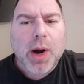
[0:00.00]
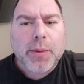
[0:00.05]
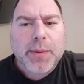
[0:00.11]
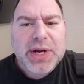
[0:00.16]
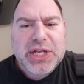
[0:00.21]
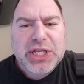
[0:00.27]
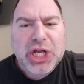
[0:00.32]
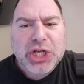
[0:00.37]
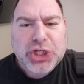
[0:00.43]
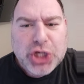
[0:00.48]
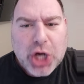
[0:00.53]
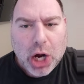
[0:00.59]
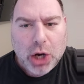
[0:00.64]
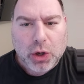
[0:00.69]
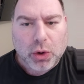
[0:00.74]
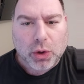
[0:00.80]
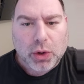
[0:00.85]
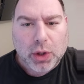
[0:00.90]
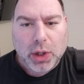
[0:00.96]
we're in the
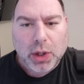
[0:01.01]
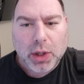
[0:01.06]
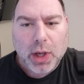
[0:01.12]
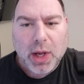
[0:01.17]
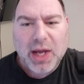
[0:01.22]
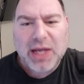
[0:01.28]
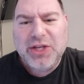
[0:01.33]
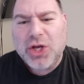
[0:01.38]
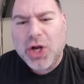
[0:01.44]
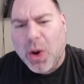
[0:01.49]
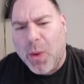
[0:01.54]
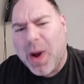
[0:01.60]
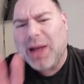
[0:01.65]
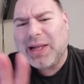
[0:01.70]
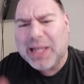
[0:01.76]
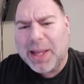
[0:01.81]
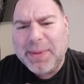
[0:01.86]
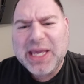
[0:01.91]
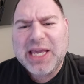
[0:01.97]
jungle. You know
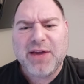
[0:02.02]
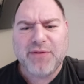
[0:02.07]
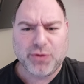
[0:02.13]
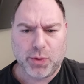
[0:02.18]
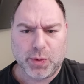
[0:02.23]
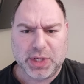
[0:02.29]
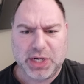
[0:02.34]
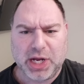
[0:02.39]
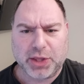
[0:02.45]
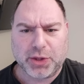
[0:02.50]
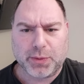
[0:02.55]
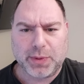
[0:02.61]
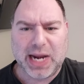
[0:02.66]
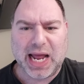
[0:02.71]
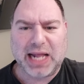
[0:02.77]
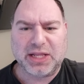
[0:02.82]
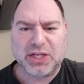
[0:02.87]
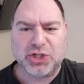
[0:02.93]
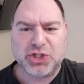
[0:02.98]
what? Let me give you another
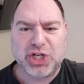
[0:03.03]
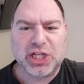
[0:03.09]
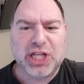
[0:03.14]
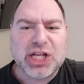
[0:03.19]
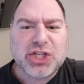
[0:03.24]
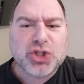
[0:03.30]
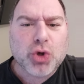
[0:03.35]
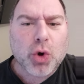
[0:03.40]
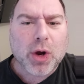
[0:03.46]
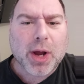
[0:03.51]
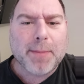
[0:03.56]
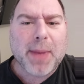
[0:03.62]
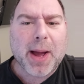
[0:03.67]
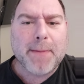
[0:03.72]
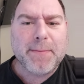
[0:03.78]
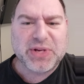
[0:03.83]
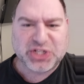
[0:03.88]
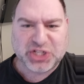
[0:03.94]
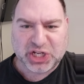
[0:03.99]
analogy. Let's talk
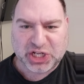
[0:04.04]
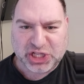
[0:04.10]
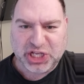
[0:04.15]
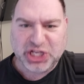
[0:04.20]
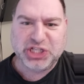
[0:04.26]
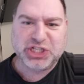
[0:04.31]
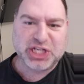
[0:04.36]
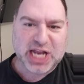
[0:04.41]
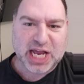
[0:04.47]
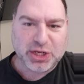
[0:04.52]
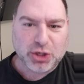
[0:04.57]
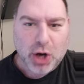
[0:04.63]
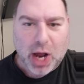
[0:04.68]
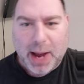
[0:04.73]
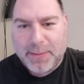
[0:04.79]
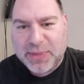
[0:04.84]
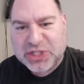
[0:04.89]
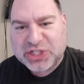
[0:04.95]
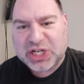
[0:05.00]
about Mr. Clean's now. You know
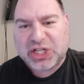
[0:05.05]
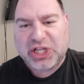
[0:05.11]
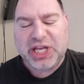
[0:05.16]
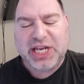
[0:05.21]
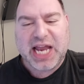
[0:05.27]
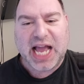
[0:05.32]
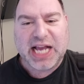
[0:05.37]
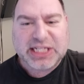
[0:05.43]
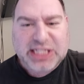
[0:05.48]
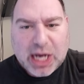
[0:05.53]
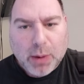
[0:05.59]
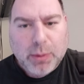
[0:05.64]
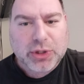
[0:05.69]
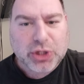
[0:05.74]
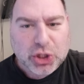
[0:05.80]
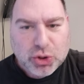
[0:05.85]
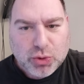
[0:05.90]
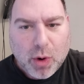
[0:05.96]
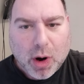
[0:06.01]
how Mr. Clean hangs out
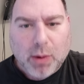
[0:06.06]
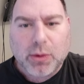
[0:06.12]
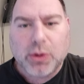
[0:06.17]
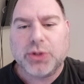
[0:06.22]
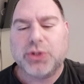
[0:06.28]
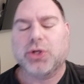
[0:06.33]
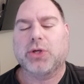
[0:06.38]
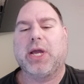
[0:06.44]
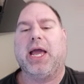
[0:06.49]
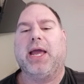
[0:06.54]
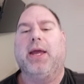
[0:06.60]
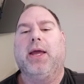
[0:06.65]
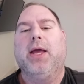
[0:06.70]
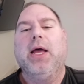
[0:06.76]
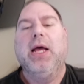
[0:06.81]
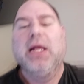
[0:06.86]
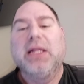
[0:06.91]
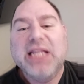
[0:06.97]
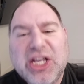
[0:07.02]
with the squirrels? Okay.
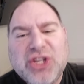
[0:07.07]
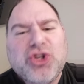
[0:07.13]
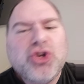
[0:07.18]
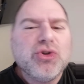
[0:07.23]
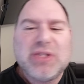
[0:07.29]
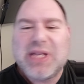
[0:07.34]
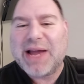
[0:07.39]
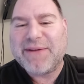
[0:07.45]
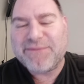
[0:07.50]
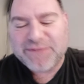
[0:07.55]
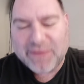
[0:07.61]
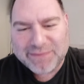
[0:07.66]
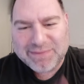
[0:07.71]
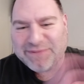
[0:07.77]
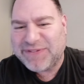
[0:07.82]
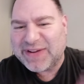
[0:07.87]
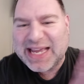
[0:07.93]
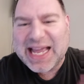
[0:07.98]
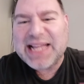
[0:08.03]
Forget
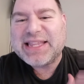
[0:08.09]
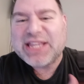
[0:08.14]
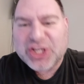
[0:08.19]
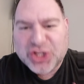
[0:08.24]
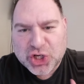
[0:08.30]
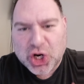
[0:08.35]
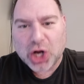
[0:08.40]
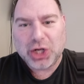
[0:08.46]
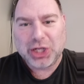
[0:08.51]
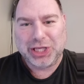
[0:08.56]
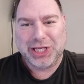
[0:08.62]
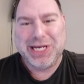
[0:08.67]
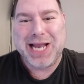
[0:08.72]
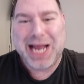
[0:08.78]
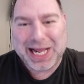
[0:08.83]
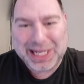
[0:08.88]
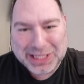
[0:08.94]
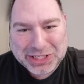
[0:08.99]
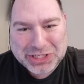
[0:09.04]
the jungle
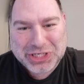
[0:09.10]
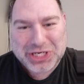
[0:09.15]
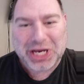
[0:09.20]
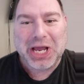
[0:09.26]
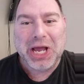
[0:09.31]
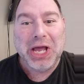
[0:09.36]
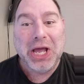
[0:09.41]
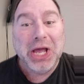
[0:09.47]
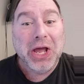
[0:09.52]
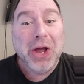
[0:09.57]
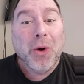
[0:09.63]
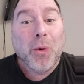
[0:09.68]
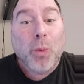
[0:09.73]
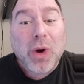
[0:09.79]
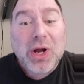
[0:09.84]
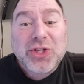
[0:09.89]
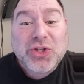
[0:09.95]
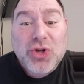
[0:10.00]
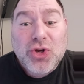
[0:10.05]
analogy.
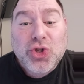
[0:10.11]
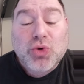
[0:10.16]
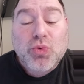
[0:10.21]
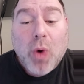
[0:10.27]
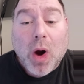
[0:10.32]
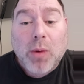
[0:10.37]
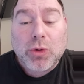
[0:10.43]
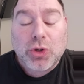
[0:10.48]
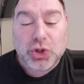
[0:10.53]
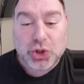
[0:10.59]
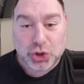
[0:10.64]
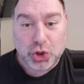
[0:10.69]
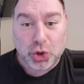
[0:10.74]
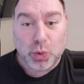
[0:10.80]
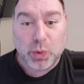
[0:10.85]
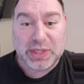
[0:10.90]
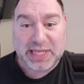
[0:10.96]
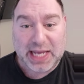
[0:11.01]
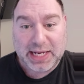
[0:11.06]
What do squirrels
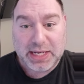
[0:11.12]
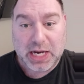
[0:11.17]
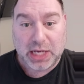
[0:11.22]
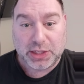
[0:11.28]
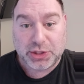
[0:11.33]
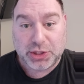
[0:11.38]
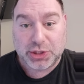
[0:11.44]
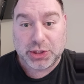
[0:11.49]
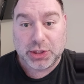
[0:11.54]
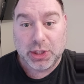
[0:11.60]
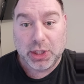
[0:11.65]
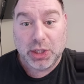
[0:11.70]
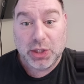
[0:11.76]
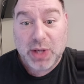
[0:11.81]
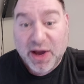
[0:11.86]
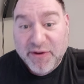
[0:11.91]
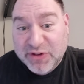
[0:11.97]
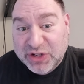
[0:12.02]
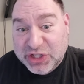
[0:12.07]
do with their nuts?
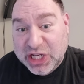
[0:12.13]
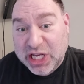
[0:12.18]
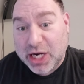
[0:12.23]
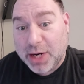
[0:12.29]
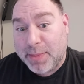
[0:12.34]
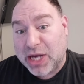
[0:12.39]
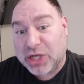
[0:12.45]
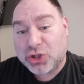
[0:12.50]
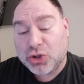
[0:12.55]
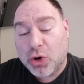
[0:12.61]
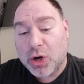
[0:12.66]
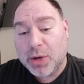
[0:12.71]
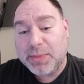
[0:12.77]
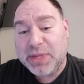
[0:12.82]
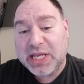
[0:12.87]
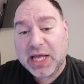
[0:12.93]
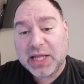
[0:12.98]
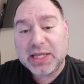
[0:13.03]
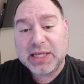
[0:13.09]
You ever seen them? I saw
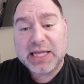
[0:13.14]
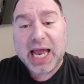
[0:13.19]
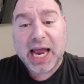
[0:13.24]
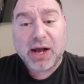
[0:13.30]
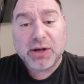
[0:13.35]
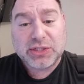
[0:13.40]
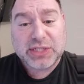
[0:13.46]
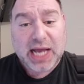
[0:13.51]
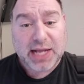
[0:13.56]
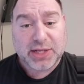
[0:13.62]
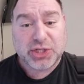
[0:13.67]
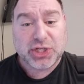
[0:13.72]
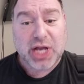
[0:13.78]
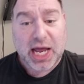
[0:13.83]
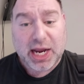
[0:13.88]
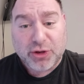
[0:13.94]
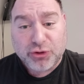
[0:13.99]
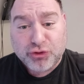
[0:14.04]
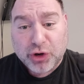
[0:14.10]
them the other day. I was
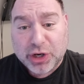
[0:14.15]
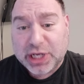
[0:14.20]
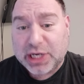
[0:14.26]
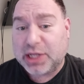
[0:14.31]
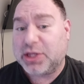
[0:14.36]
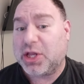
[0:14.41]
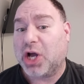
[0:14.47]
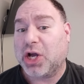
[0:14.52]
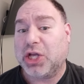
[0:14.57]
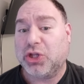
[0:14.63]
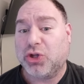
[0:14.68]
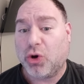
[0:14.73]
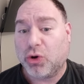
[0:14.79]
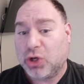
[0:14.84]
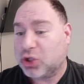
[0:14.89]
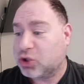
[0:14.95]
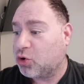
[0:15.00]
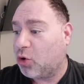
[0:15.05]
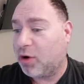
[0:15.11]
outside. I was drinking a Dunkin'
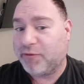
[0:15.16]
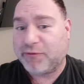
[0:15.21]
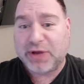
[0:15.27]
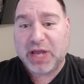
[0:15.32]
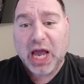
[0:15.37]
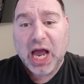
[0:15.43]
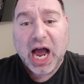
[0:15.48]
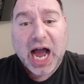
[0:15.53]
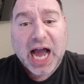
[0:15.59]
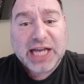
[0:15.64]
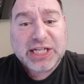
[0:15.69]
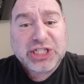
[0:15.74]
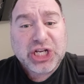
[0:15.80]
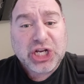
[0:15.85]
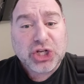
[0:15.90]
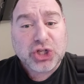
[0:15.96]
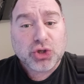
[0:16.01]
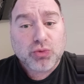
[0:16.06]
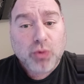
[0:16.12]
Donuts coffee. I
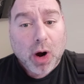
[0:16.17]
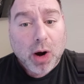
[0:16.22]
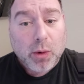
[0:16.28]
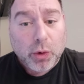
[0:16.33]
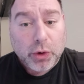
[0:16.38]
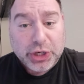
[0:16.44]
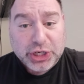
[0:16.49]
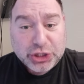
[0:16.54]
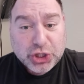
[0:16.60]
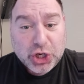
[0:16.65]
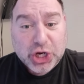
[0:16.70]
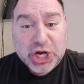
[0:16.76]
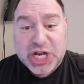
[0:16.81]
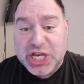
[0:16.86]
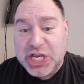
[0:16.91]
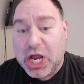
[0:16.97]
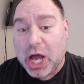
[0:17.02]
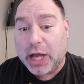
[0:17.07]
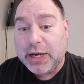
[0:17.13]
see a squirrel. He took
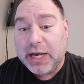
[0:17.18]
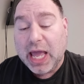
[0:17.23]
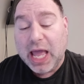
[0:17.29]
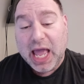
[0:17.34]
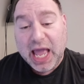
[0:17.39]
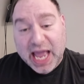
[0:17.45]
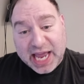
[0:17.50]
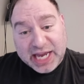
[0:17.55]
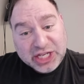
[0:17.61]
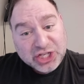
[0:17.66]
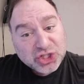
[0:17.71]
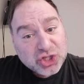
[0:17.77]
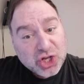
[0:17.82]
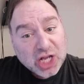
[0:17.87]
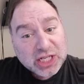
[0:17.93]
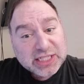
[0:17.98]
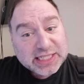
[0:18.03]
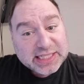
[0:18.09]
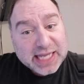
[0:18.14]
a nut and he
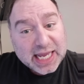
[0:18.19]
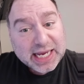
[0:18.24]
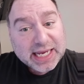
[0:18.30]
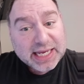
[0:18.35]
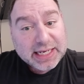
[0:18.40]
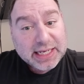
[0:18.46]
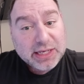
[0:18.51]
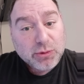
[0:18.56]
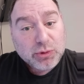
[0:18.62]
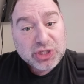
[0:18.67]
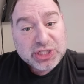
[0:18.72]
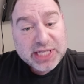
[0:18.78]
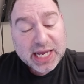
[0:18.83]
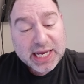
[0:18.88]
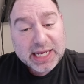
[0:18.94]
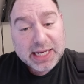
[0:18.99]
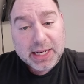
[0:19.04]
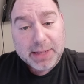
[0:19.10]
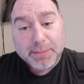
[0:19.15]
starts digging. He was
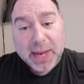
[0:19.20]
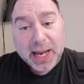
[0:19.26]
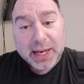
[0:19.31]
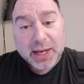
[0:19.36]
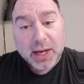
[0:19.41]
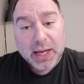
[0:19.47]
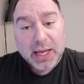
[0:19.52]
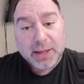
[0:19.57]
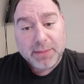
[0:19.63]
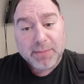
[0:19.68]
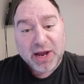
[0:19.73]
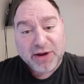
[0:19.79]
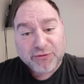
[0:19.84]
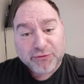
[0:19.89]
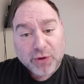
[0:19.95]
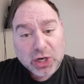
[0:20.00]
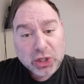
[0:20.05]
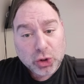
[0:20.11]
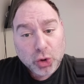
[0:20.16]
digging in my
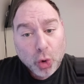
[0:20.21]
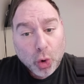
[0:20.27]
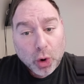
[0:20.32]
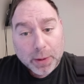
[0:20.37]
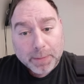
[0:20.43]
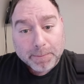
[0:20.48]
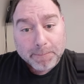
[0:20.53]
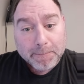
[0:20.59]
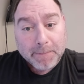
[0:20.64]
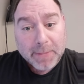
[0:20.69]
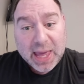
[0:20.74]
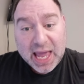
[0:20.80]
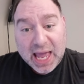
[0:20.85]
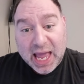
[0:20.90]
front lawn.